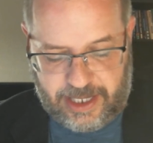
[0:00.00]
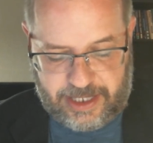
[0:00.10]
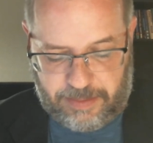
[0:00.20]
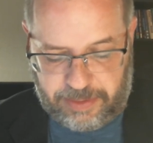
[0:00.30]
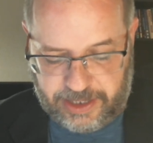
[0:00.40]

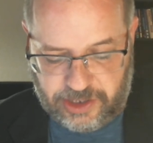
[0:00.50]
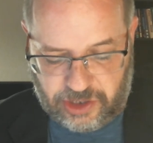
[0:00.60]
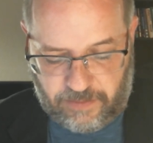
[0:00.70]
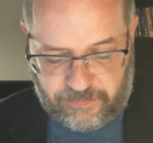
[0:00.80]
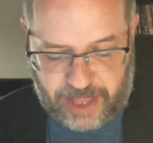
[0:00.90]
They played
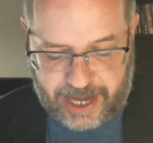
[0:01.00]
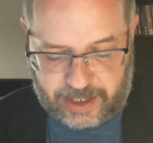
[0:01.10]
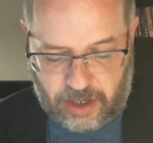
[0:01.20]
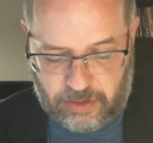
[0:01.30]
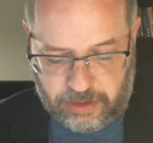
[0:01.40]
Joe
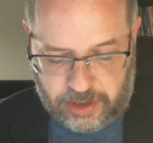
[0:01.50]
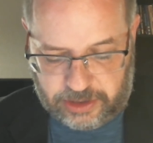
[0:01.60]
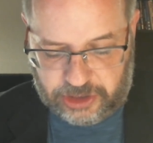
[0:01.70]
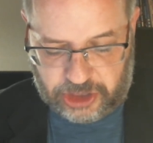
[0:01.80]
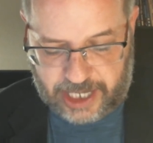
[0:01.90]
Flacco,
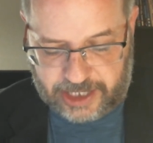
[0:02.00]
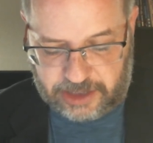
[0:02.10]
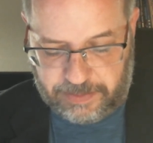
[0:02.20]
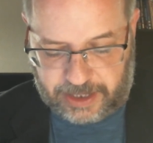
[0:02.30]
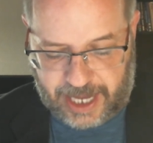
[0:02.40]
Josh
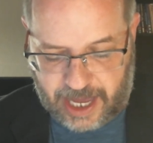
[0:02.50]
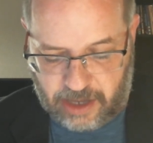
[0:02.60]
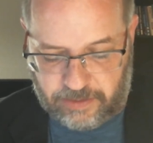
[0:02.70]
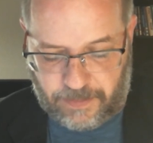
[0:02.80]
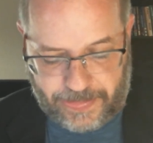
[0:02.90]

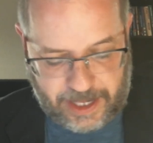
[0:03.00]
McCown.